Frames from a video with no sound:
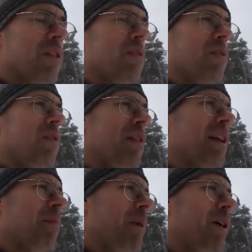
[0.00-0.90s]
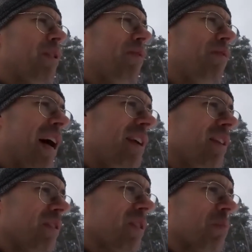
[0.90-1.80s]
not only about the
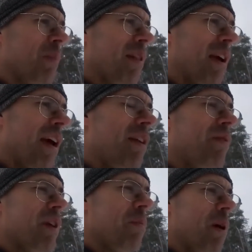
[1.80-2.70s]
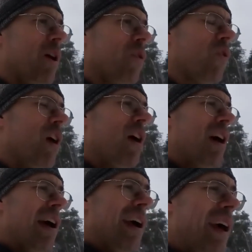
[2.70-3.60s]
finances, but the envy about
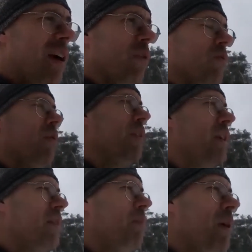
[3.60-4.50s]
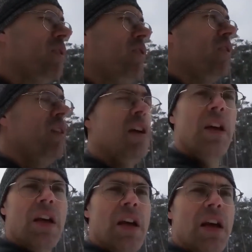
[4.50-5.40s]
the health of another person
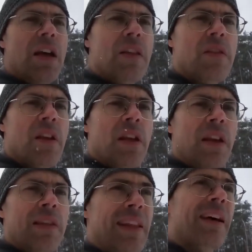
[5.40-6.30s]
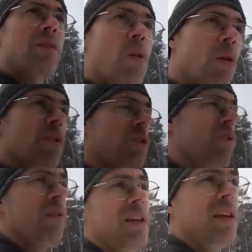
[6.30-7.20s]
that
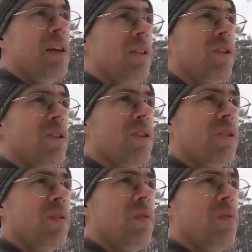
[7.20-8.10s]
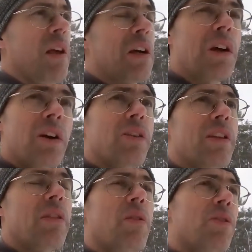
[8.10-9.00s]
also is a
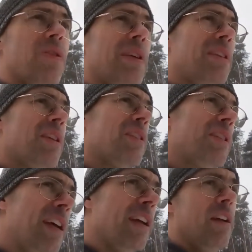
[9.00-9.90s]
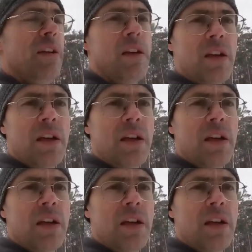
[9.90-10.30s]
curse, that also is a sin.